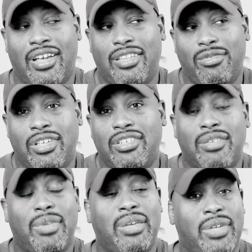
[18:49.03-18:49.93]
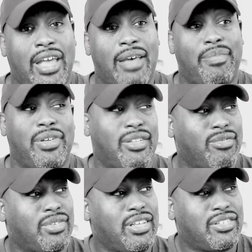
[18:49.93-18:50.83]
I do things to make me happy. I
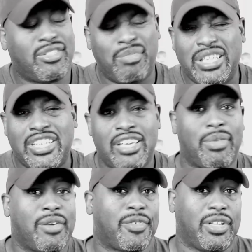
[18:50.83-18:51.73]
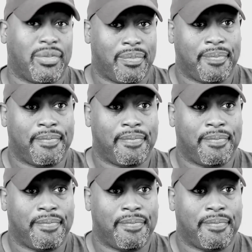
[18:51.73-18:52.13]
do things to maintain my freedom.